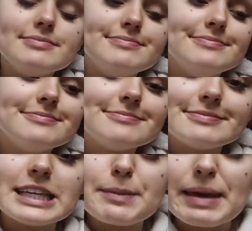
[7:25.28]

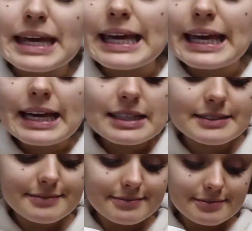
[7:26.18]
Yummy.
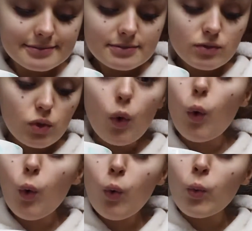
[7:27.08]

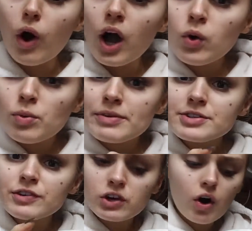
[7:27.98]
Oh, I
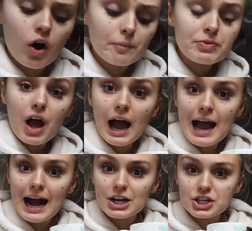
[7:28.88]
almost forgot. I
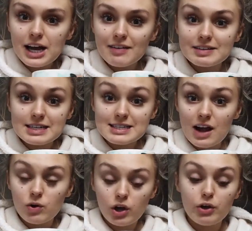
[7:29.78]
actually have a
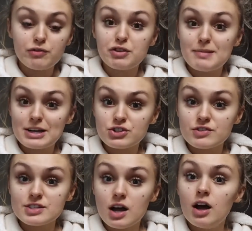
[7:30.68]
discount code for the Matcha
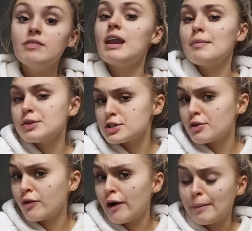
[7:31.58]
Reserve. Let me just
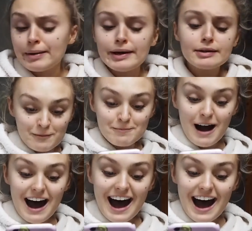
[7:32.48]
grab it. Mum!